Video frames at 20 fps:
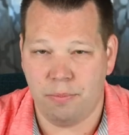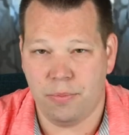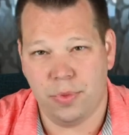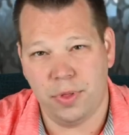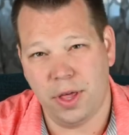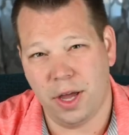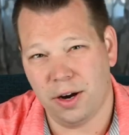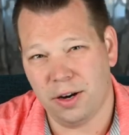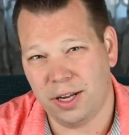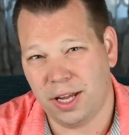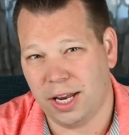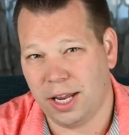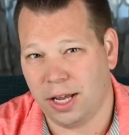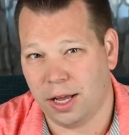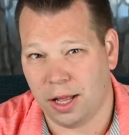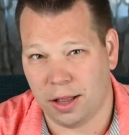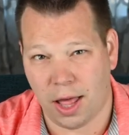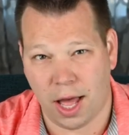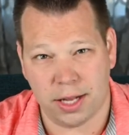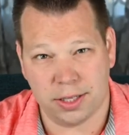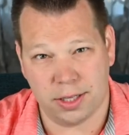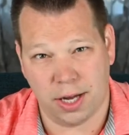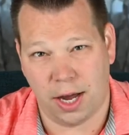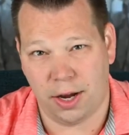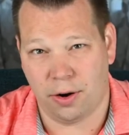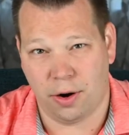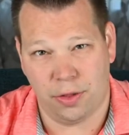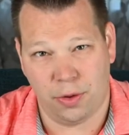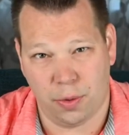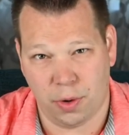They're getting a lot
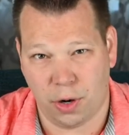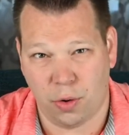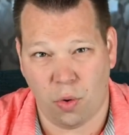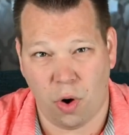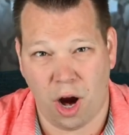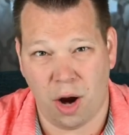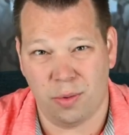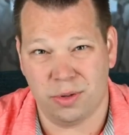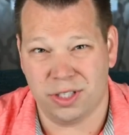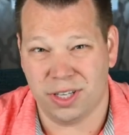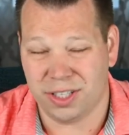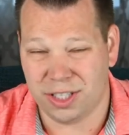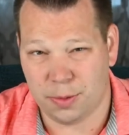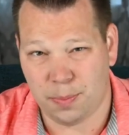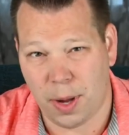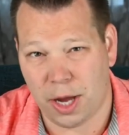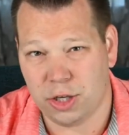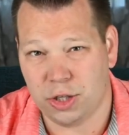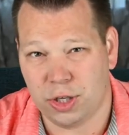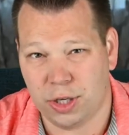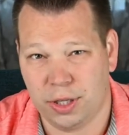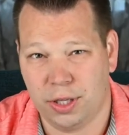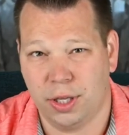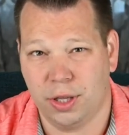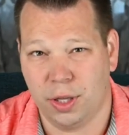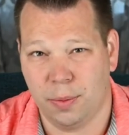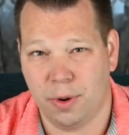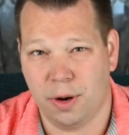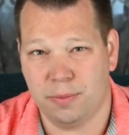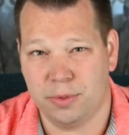tighter on the requirements, especially in the
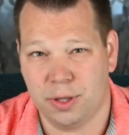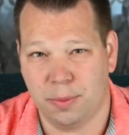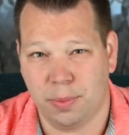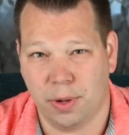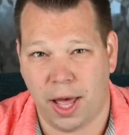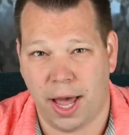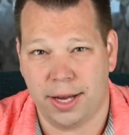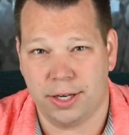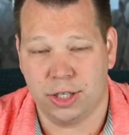aluminum supply